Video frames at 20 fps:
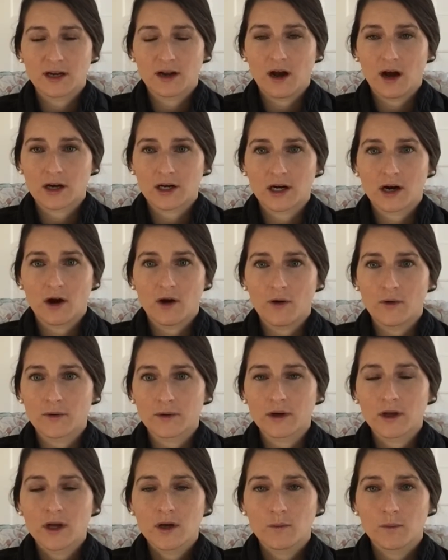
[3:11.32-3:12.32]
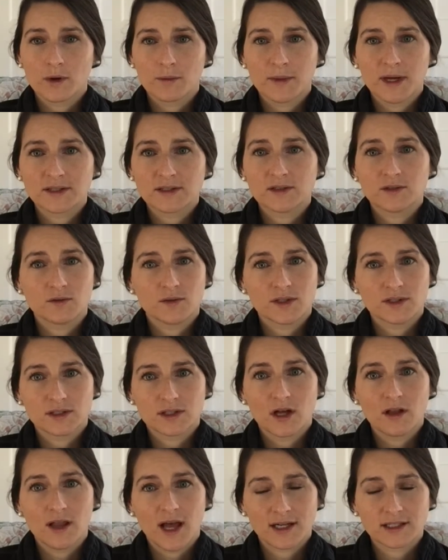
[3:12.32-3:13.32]
our own. We were meant to do this
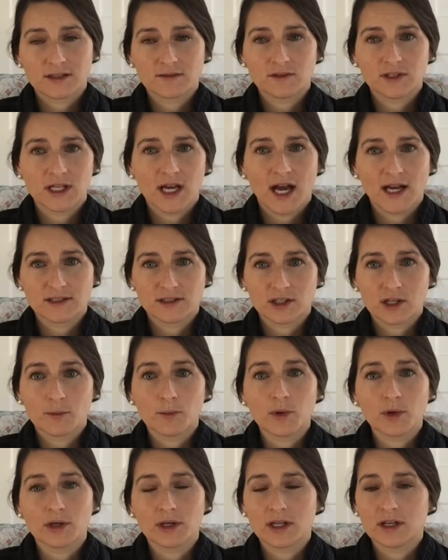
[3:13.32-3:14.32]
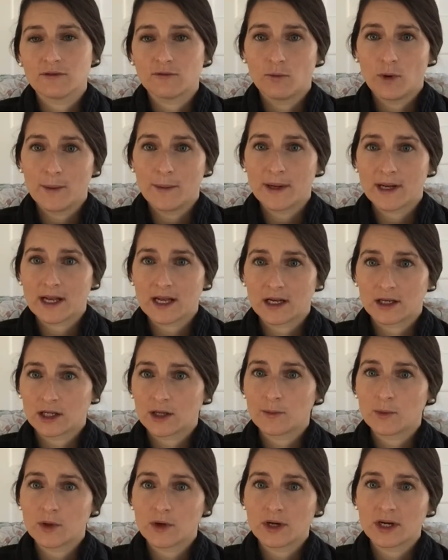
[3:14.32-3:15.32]
collectively as a community of women and
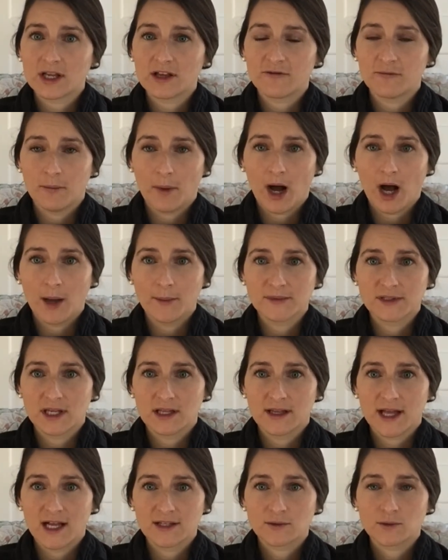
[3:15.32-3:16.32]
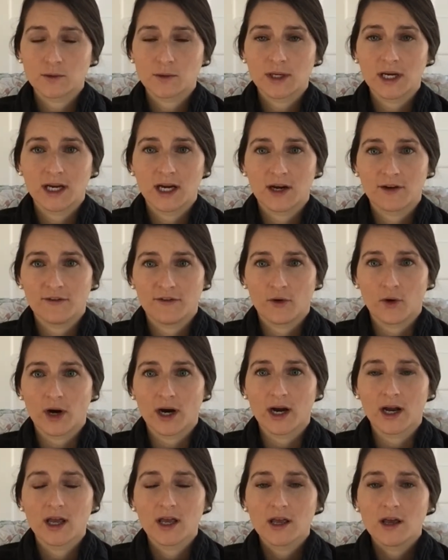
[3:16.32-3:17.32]
a community of moms. And that's what we're here
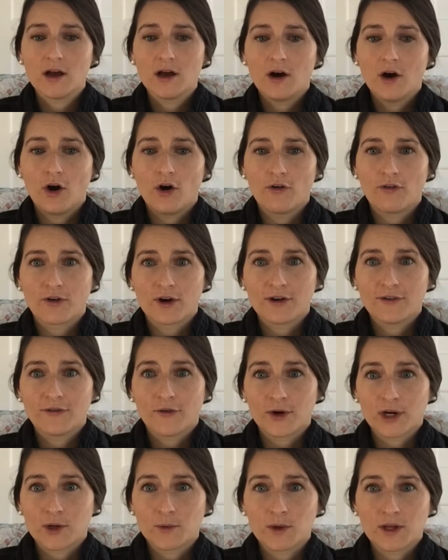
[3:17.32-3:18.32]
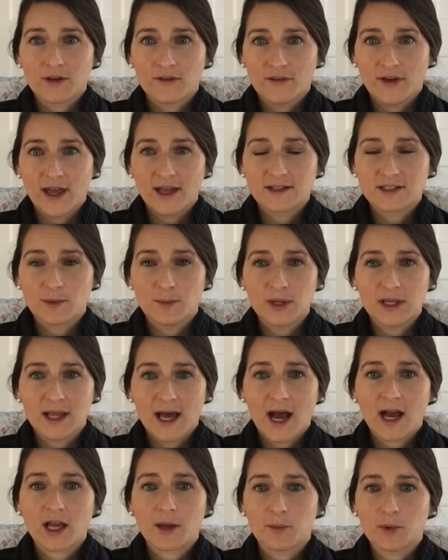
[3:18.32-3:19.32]
for over at 40 Week Fit, to be
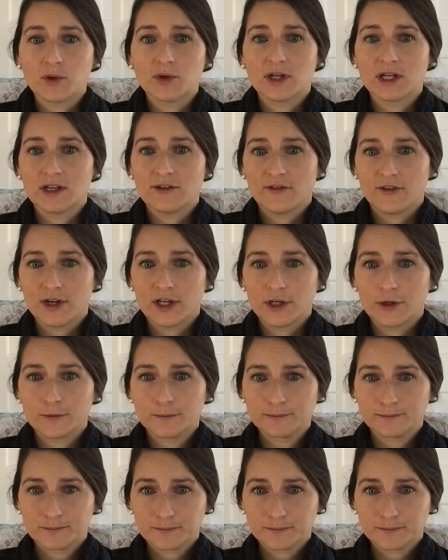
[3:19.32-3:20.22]
that community for you.